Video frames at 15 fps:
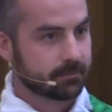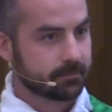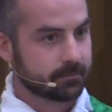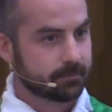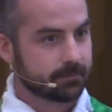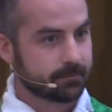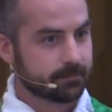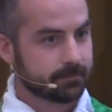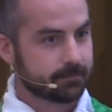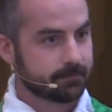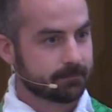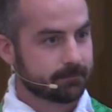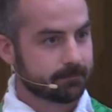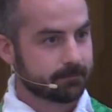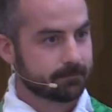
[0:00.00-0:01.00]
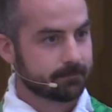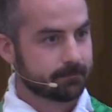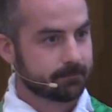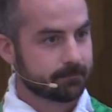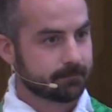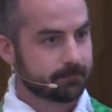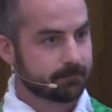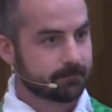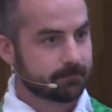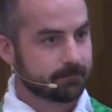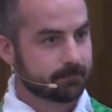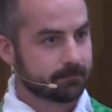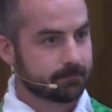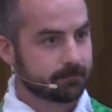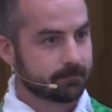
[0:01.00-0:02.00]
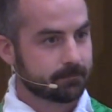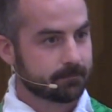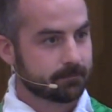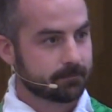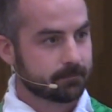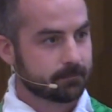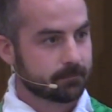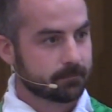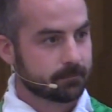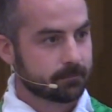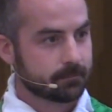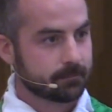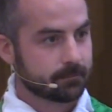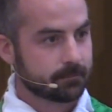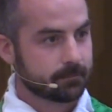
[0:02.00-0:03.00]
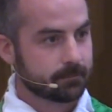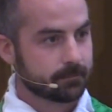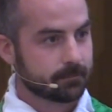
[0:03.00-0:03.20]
[no speech]